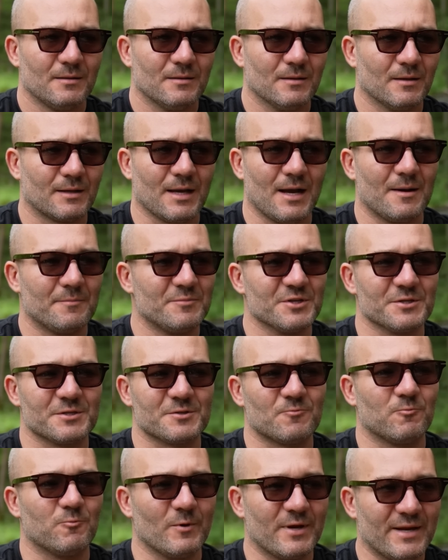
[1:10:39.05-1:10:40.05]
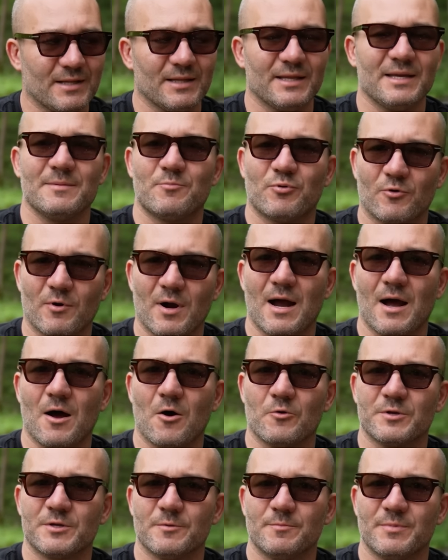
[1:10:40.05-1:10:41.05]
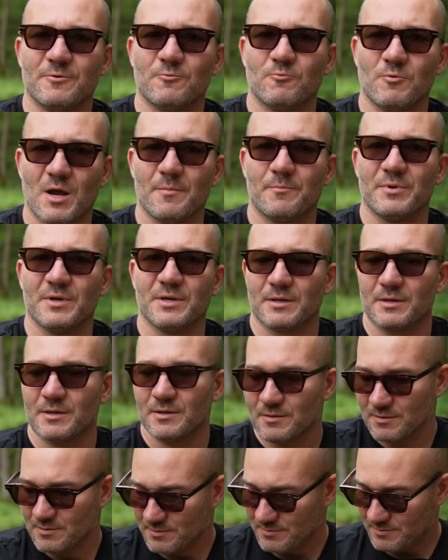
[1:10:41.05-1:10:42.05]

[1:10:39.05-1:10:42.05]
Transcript: look, I'm just really proud to be repping